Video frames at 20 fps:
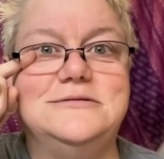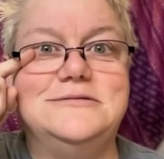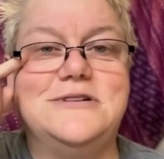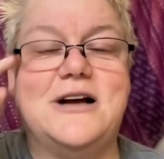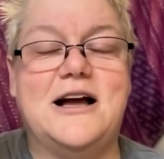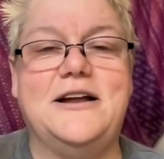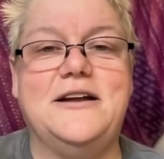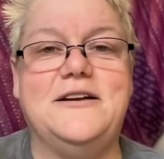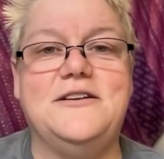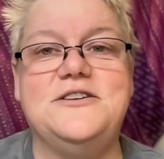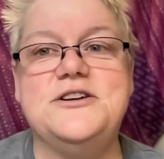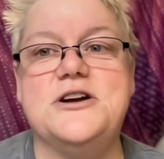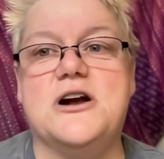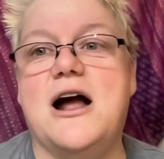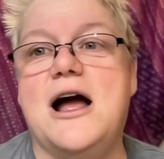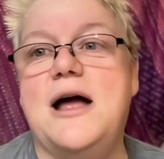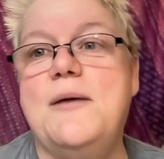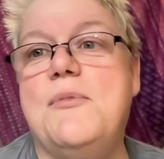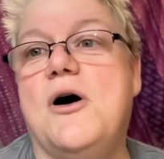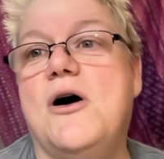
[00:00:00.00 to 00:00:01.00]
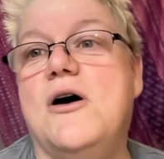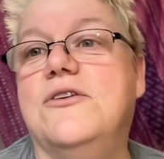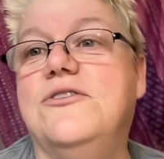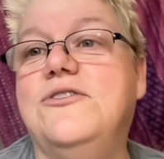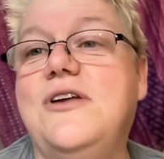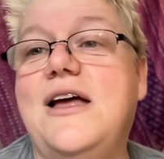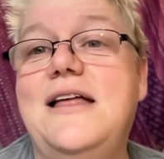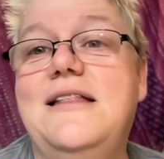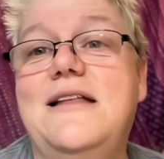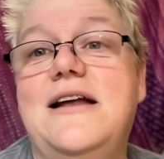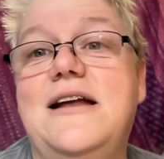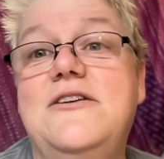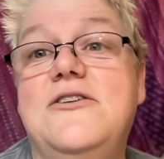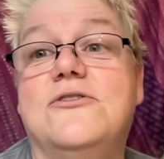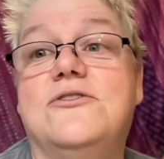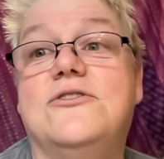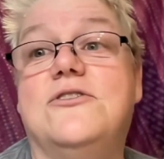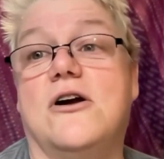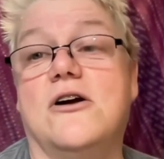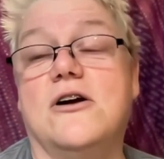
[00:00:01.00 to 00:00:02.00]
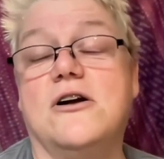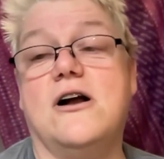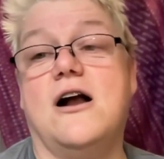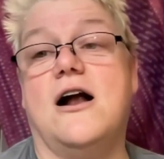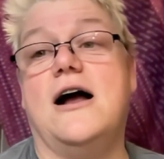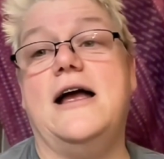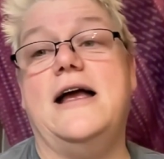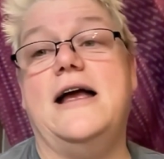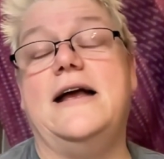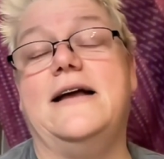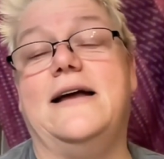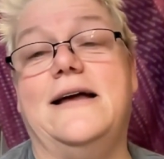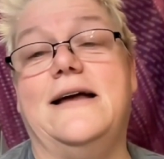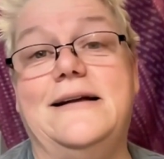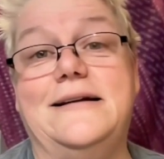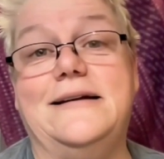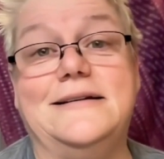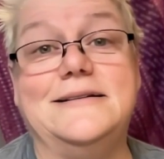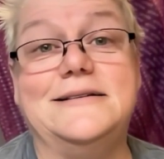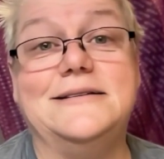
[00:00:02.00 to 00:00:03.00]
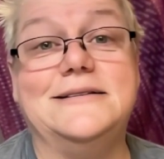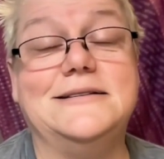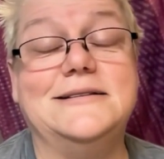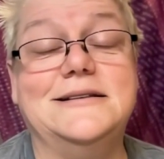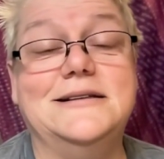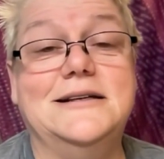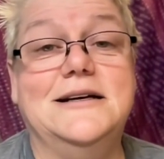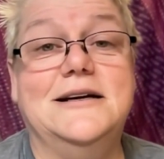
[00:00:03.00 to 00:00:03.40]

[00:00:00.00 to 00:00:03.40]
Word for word: right into your eyeballs and then you'll start crying and